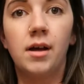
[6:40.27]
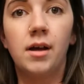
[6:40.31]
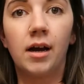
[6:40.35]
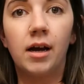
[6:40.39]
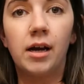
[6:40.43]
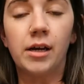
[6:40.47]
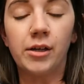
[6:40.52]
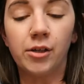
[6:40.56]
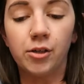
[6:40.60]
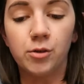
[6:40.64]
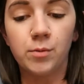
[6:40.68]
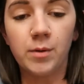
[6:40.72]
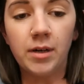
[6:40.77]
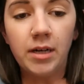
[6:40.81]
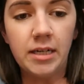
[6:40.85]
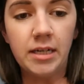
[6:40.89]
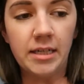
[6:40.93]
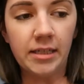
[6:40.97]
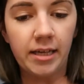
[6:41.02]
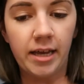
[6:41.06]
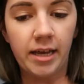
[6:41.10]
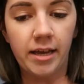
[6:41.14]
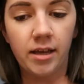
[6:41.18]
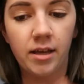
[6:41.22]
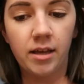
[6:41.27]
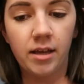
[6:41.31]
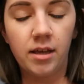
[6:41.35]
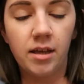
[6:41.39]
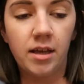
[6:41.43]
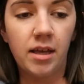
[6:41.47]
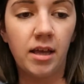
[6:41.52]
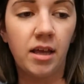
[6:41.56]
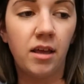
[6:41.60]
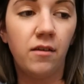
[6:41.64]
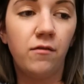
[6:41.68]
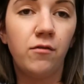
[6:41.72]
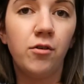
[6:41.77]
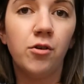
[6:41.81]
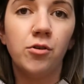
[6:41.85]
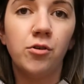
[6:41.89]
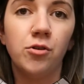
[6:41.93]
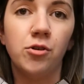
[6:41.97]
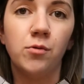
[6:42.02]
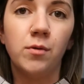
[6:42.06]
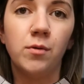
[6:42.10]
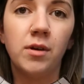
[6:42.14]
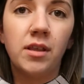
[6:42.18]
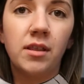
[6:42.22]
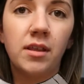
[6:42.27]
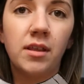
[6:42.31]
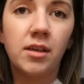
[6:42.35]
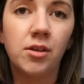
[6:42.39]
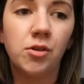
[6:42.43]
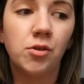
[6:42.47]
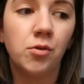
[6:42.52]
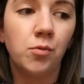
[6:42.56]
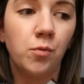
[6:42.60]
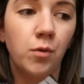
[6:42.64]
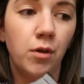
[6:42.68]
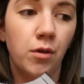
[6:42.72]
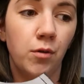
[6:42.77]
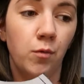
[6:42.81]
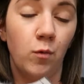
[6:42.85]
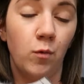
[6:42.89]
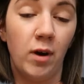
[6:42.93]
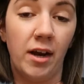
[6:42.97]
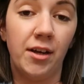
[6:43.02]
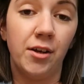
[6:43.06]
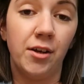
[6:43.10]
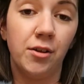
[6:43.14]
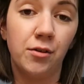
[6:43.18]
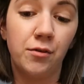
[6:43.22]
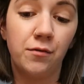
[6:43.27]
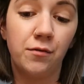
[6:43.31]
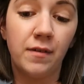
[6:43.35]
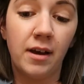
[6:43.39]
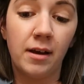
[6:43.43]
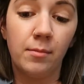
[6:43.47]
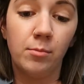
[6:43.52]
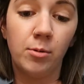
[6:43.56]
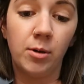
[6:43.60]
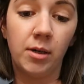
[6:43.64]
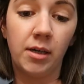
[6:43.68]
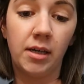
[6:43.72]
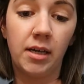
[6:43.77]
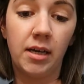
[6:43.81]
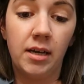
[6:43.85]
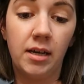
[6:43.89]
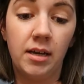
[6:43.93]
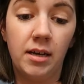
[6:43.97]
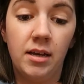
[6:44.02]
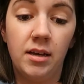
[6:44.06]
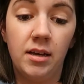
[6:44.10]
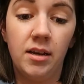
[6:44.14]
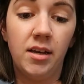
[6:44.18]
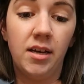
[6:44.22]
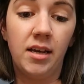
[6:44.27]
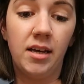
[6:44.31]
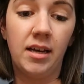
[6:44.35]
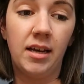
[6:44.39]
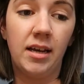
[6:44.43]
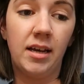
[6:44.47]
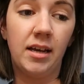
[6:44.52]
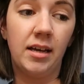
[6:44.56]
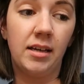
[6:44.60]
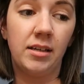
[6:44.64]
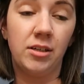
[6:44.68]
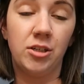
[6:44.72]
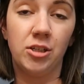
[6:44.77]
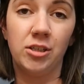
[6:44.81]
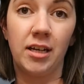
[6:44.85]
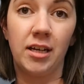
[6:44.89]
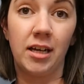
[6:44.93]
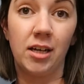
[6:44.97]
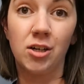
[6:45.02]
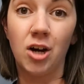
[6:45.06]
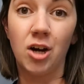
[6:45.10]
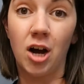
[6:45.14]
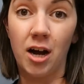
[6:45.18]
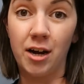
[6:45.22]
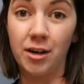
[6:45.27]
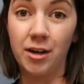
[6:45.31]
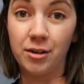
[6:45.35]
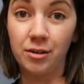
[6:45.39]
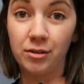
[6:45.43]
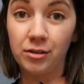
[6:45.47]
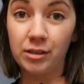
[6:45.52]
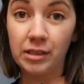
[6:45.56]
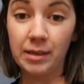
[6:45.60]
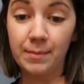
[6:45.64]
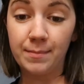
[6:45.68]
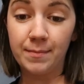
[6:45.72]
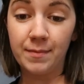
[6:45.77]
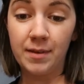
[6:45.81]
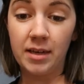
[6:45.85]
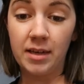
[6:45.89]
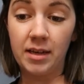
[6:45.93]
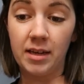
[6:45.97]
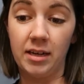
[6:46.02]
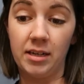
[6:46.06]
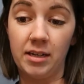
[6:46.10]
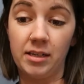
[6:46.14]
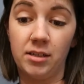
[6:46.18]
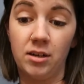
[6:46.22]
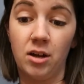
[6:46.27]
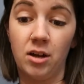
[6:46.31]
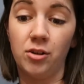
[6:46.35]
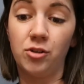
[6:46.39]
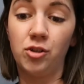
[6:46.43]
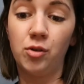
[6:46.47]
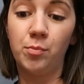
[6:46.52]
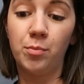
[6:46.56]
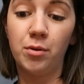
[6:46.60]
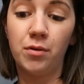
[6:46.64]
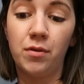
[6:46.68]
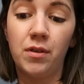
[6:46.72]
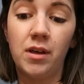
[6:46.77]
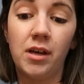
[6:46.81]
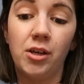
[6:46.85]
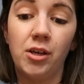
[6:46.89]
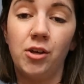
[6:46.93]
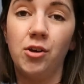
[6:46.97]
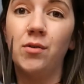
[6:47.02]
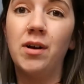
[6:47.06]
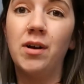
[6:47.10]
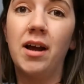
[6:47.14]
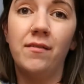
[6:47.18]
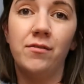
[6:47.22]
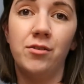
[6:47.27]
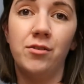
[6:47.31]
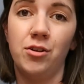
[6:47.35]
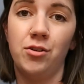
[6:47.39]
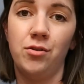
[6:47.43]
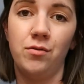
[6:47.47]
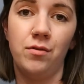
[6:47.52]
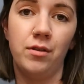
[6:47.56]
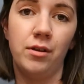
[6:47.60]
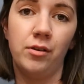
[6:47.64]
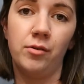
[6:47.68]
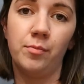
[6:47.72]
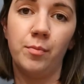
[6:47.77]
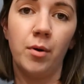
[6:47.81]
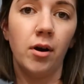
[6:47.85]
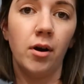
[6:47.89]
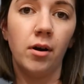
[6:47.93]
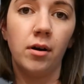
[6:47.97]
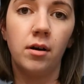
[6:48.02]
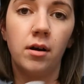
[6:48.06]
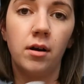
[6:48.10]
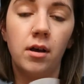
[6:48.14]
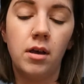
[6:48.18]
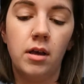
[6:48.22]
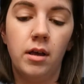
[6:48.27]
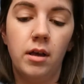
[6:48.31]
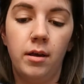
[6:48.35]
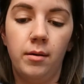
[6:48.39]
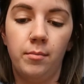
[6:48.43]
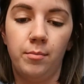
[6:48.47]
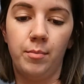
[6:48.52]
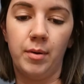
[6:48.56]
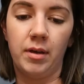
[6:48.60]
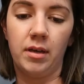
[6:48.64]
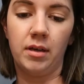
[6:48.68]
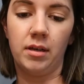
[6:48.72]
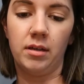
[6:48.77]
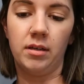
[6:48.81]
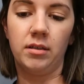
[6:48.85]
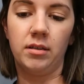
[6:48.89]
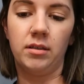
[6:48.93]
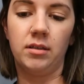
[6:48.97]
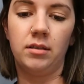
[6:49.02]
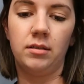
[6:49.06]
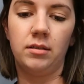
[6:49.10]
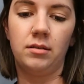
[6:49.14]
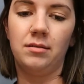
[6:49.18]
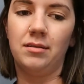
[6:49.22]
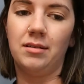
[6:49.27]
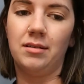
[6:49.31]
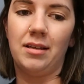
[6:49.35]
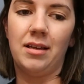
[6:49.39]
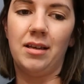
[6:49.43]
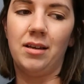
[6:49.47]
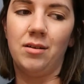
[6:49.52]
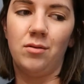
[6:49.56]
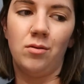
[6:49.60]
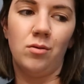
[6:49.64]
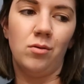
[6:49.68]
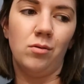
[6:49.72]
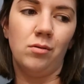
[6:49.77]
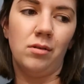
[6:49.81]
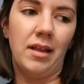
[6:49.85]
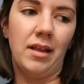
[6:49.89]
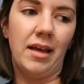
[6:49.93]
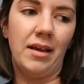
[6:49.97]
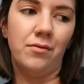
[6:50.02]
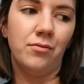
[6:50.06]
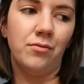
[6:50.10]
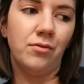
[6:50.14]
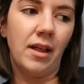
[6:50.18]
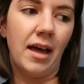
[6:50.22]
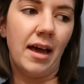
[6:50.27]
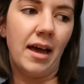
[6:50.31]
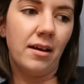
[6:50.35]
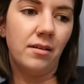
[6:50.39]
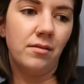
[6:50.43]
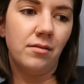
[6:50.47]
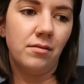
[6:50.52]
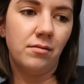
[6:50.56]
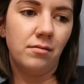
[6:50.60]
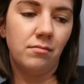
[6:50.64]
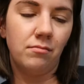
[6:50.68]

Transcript: I just wanted to say, if you're doing this with regular fabric, just like cotton or something, and it's not super thick, you don't have to do this part because it'll lay flat